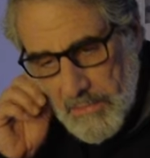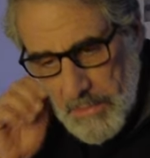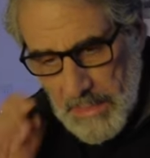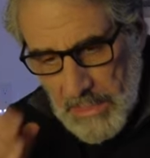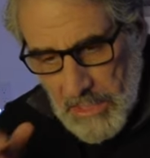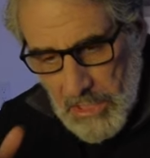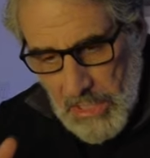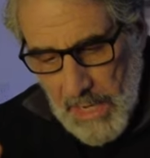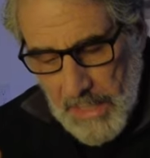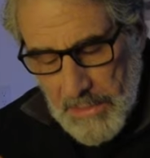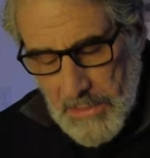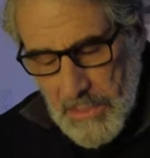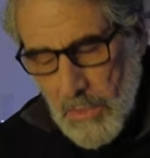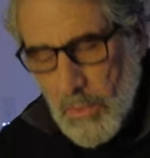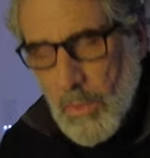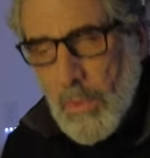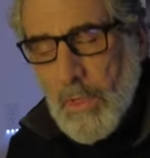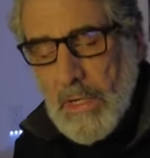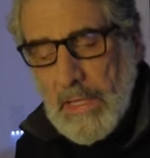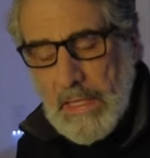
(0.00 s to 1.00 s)
me a chance to
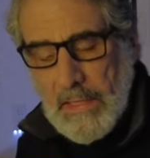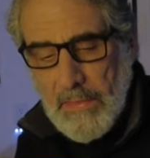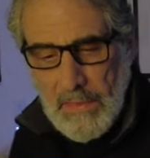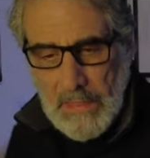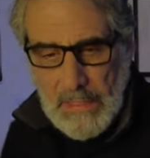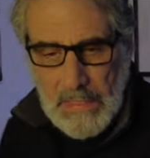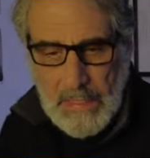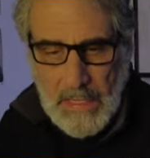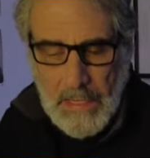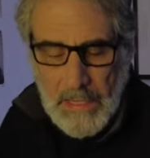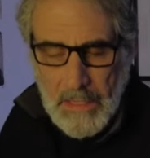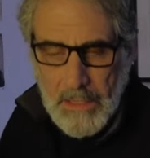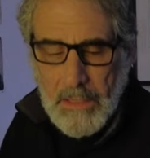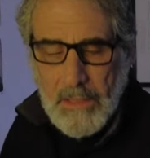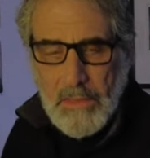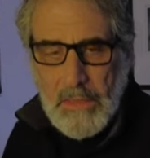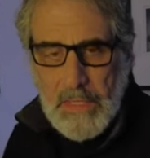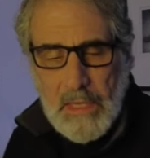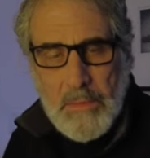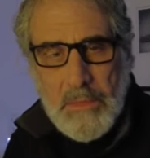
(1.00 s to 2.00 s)
work in the
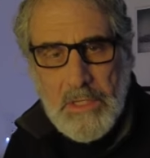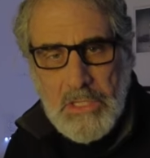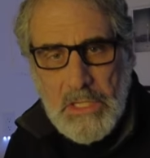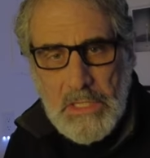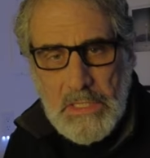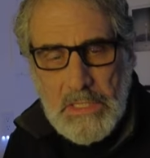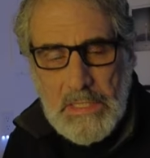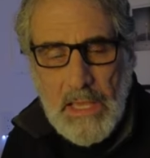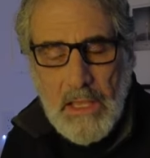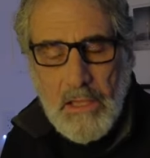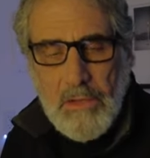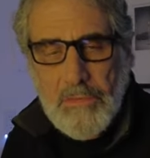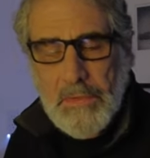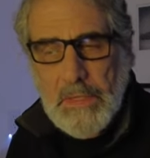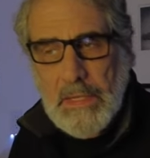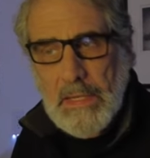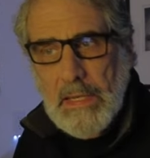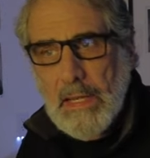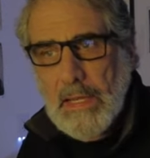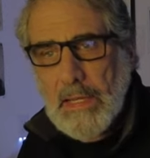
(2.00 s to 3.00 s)
image itself,
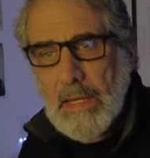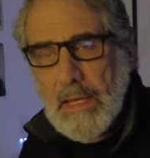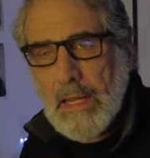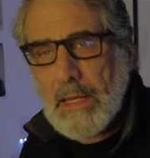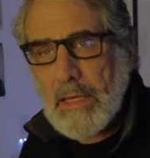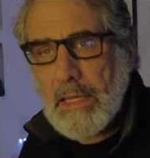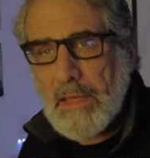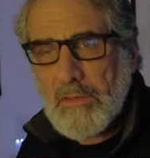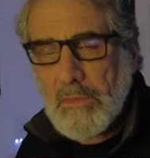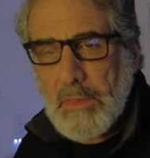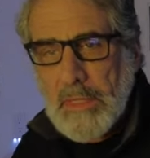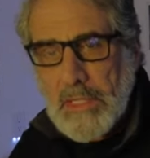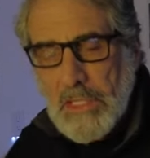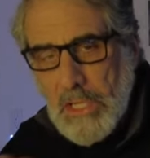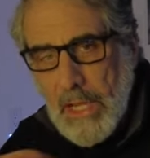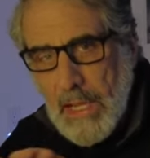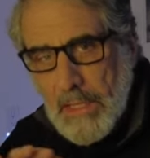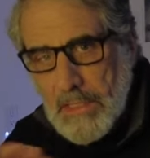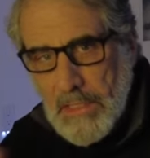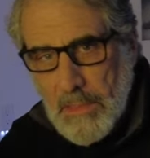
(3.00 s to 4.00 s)
and gives me a
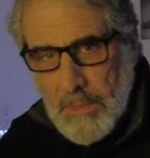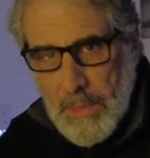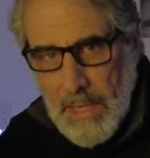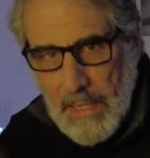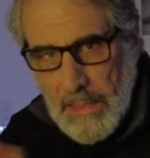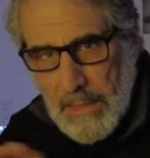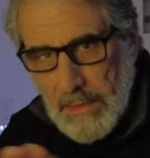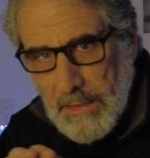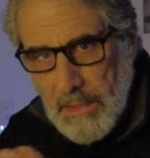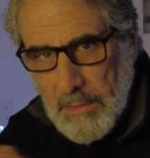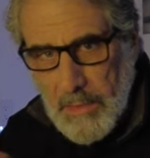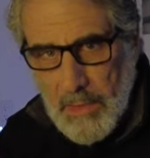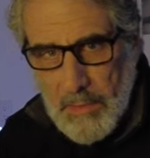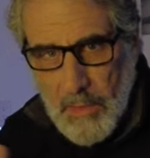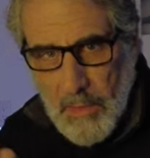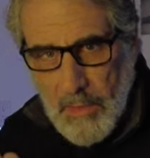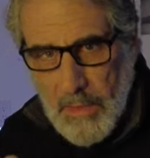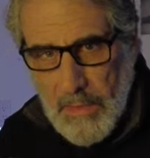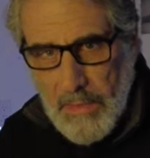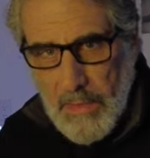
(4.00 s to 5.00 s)
chance to paint a little bit
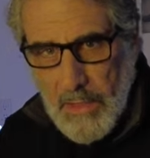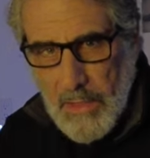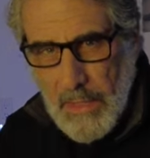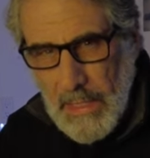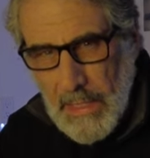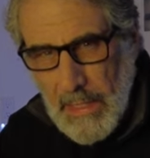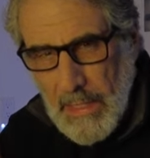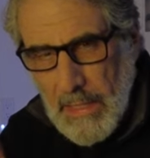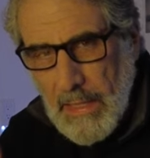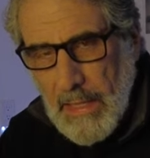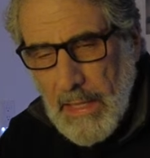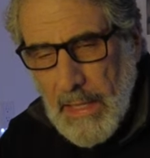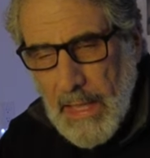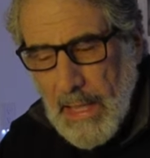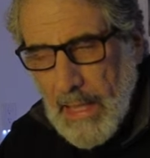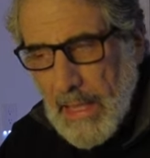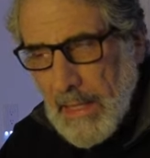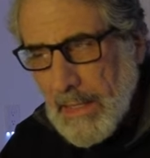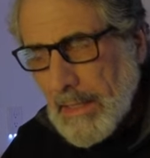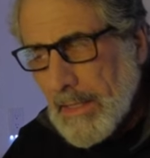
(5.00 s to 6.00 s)
more in there.
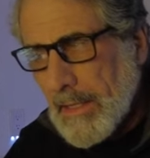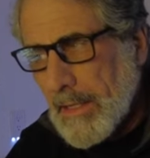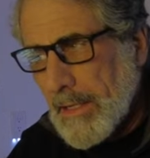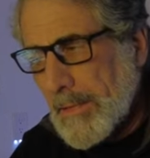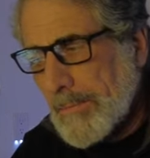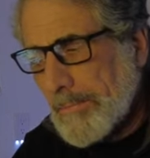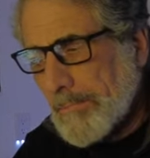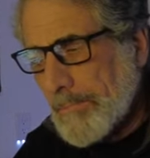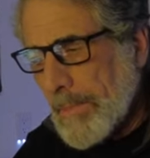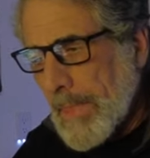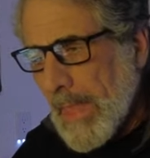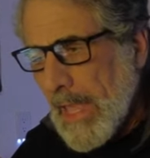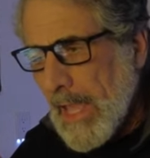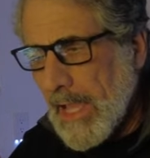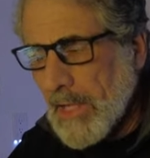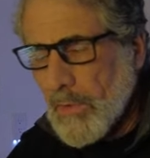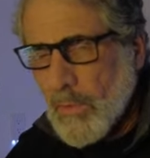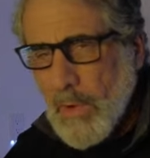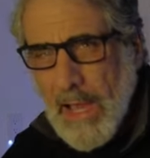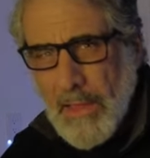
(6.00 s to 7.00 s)
And
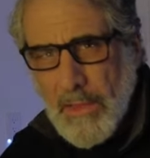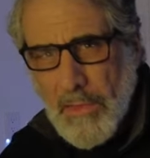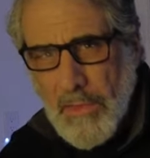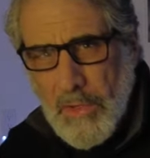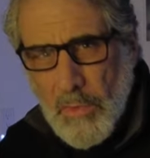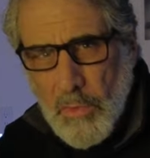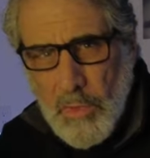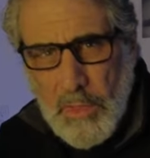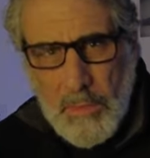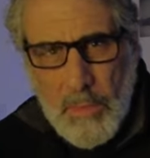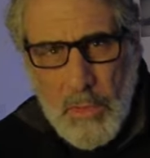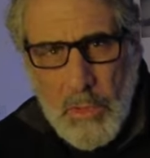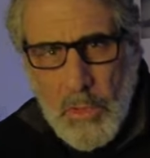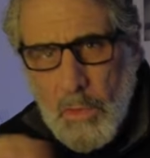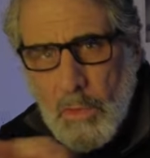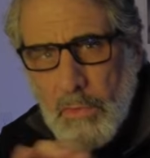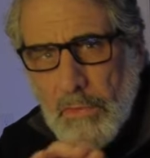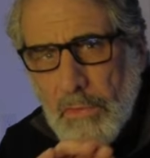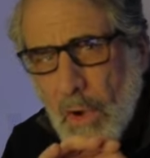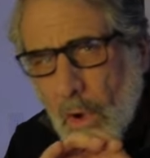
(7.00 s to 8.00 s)
rather than
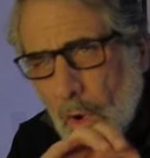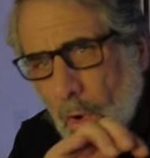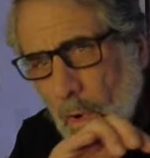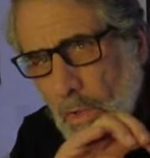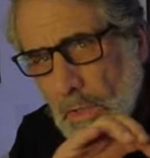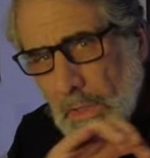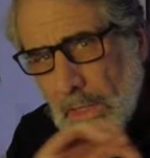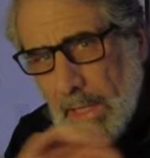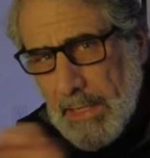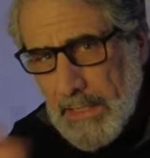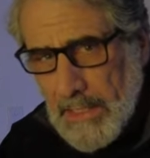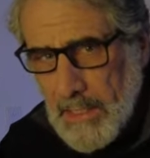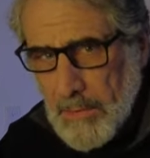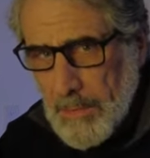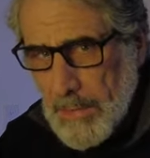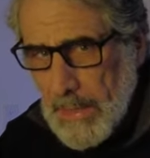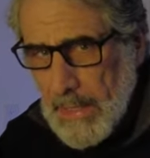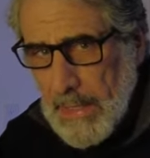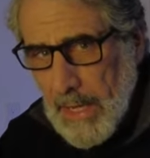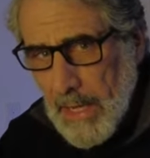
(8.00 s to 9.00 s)
remove or lighten a
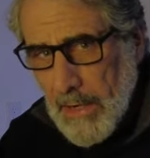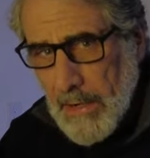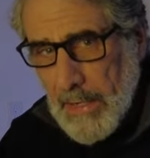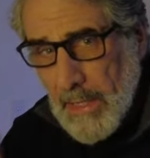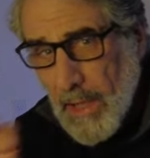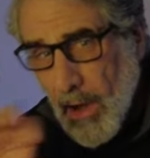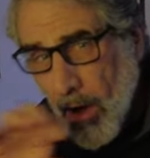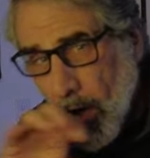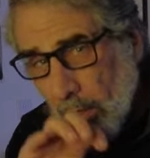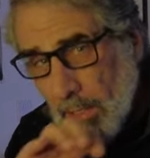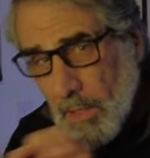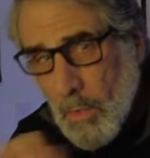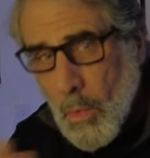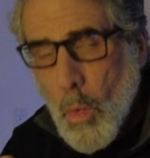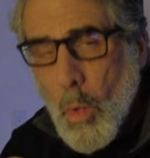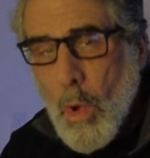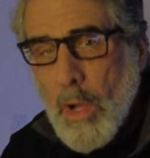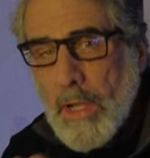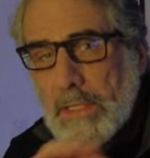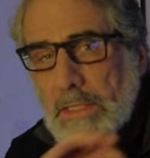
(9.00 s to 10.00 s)
big area all at
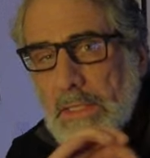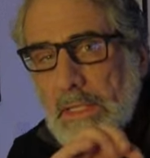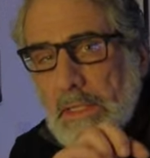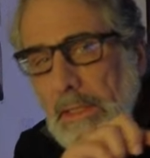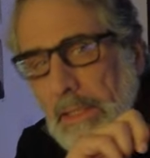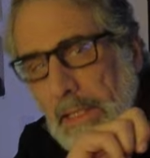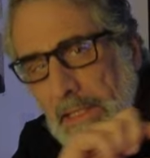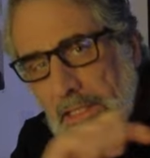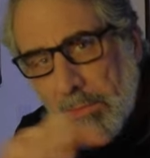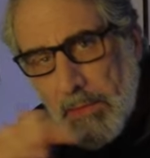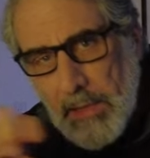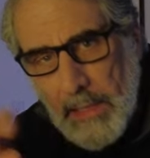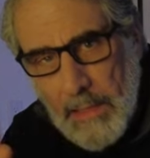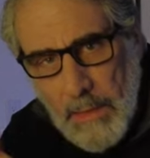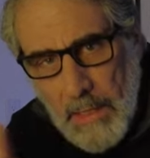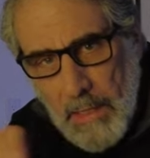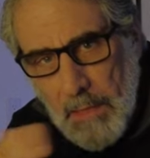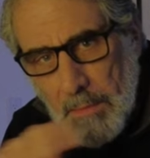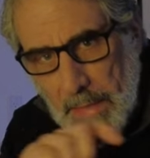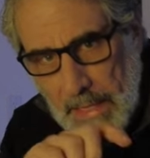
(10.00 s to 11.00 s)
once, it lets me
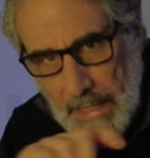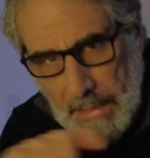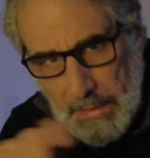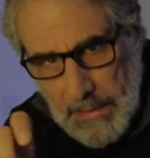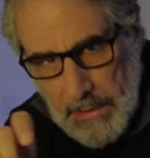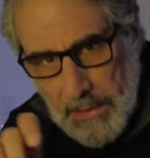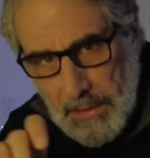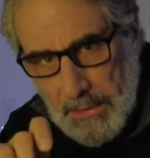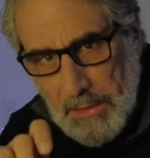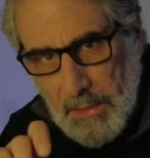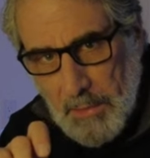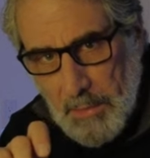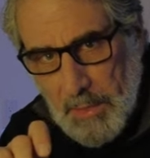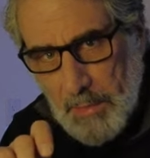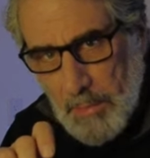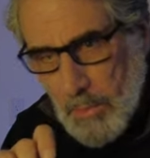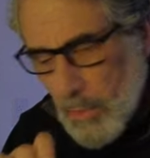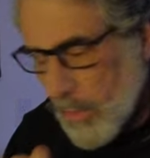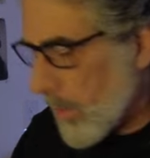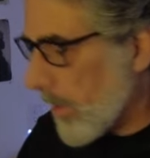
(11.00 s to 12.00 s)
paint in a little bit
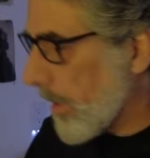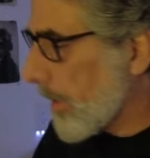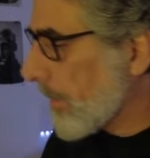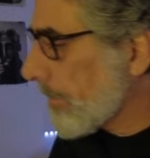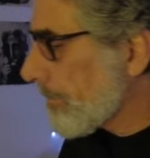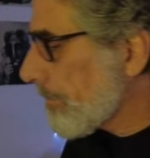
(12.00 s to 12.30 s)
more.